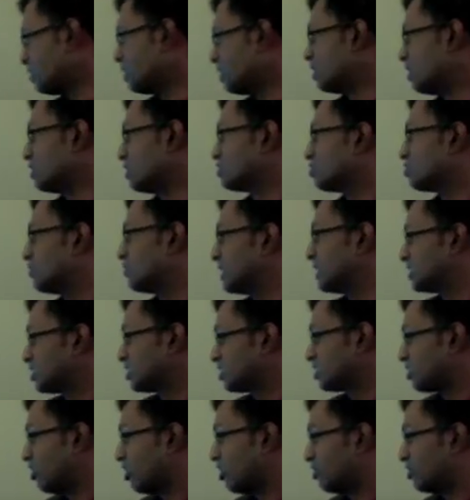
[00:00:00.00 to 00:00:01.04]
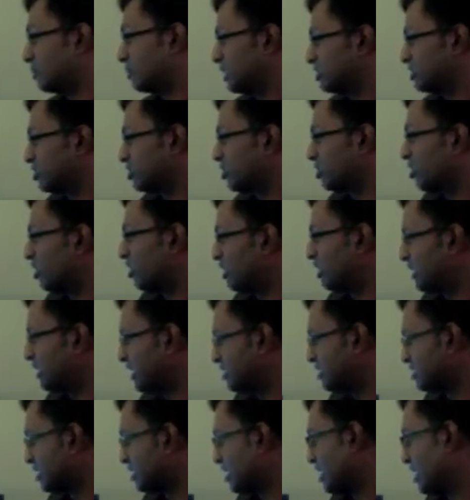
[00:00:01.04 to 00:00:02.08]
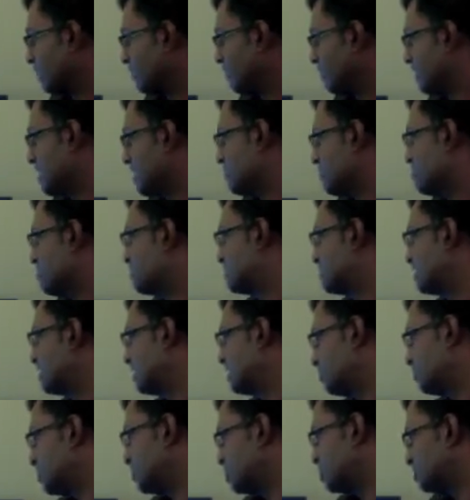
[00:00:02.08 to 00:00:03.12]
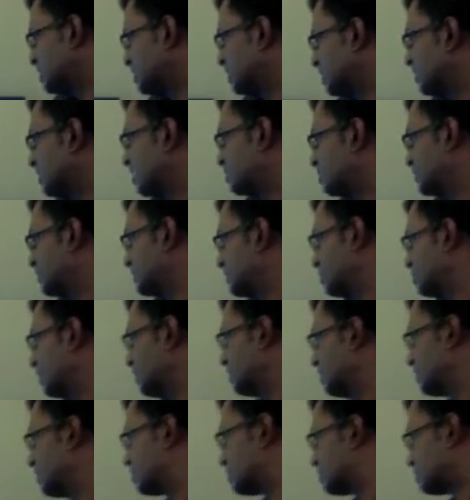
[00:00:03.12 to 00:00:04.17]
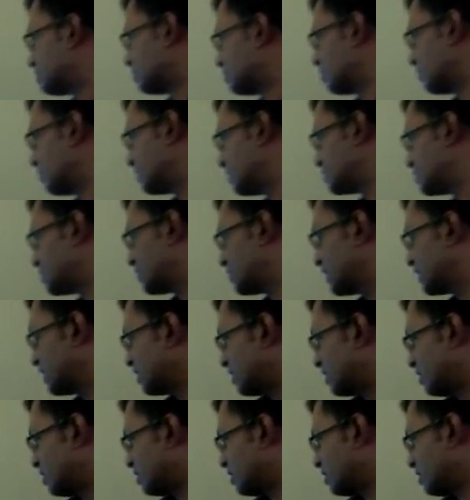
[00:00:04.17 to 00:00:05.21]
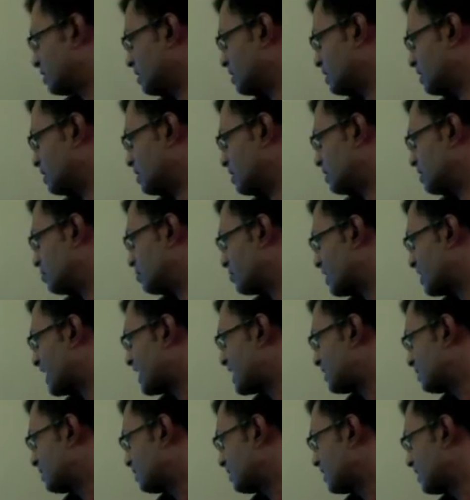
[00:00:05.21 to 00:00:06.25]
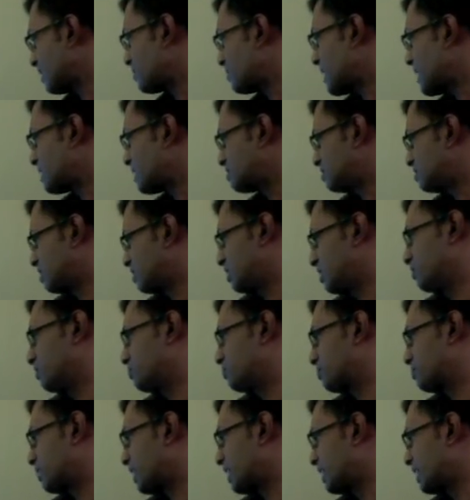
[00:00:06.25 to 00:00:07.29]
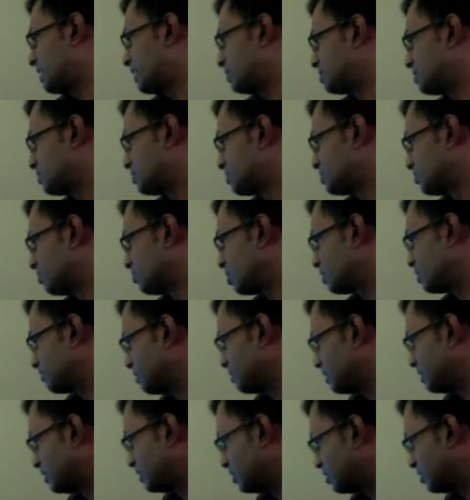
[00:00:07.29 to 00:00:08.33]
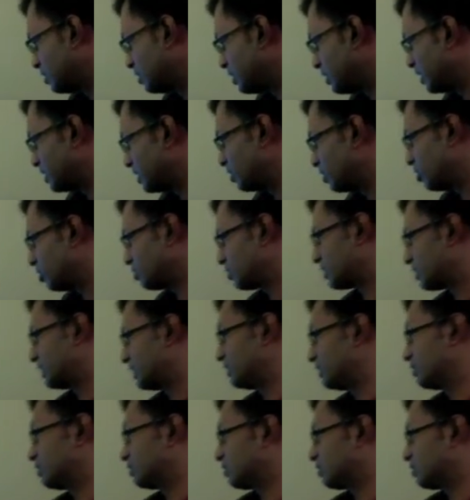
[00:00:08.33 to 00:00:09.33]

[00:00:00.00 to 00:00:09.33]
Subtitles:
So based on all this, we came up with the attributes and respective levels, which are brand, capacity, price, water filter, and auto grinder.